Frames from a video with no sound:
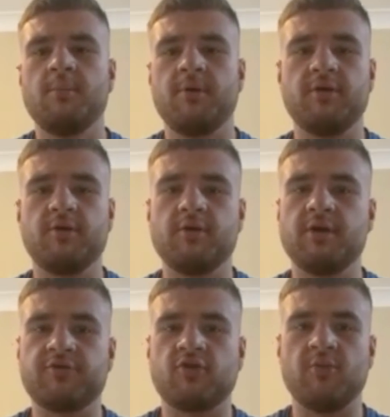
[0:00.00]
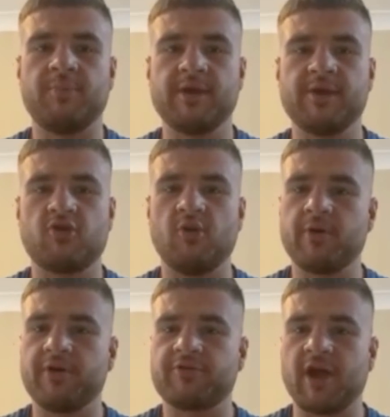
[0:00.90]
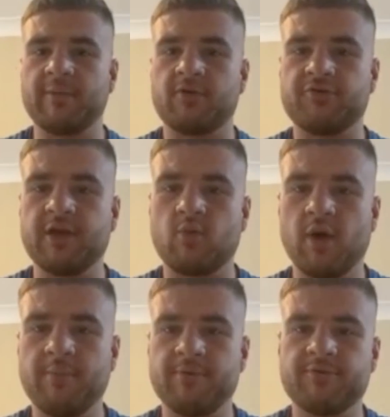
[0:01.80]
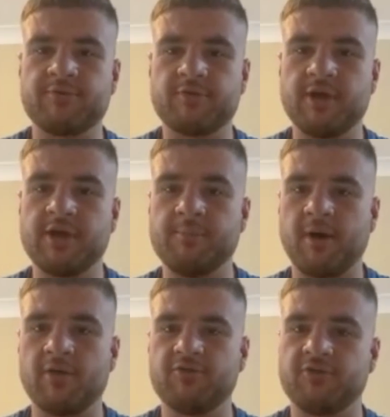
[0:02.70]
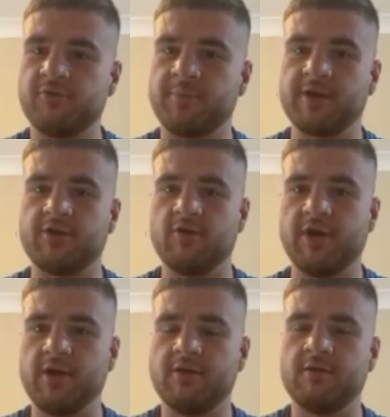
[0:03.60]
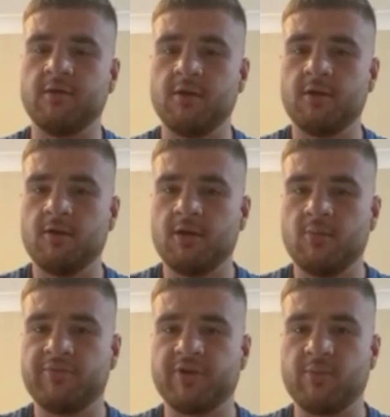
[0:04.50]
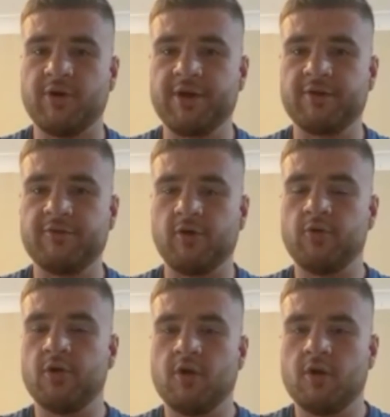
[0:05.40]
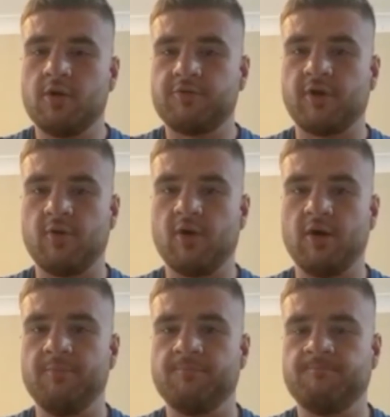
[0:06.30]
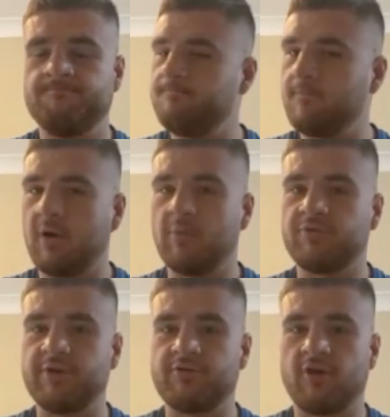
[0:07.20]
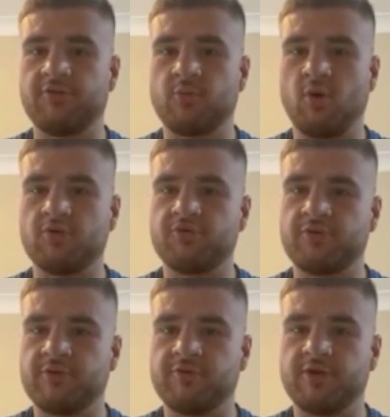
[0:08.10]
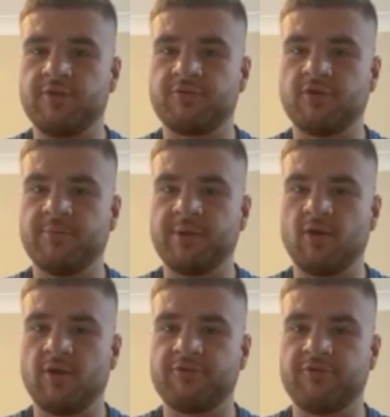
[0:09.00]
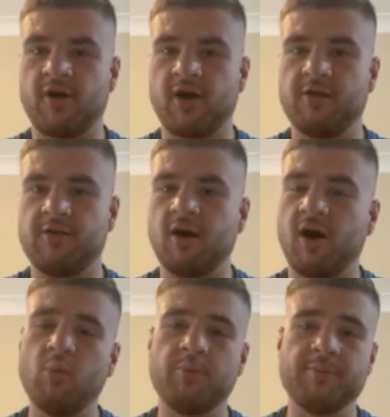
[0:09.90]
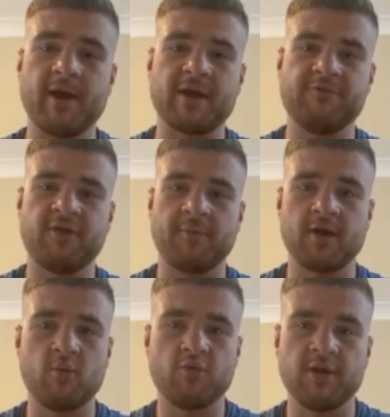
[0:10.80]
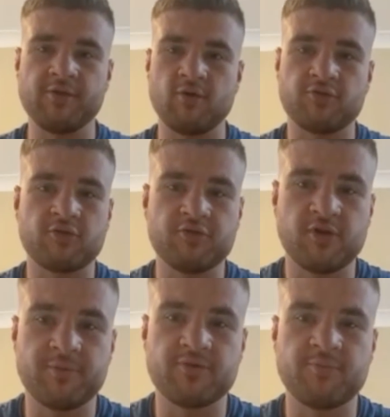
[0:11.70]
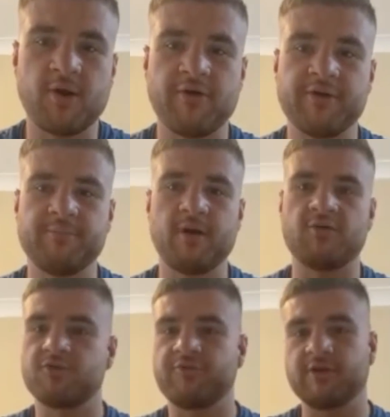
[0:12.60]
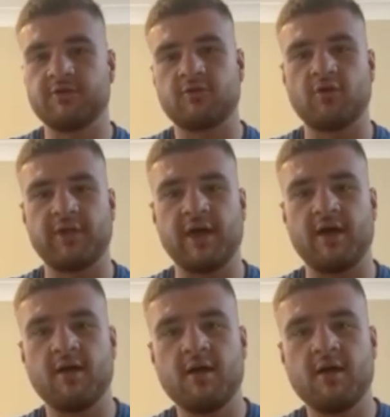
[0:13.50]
but he's got to be on his game, because Nick Webb, he can punch, he's a big unit and we've seen what he can do. So I'm just excited to watch. It's going to be an honest fight and I would be backing Fabio Wardley, not just because I've been sparring him, but I just think he's got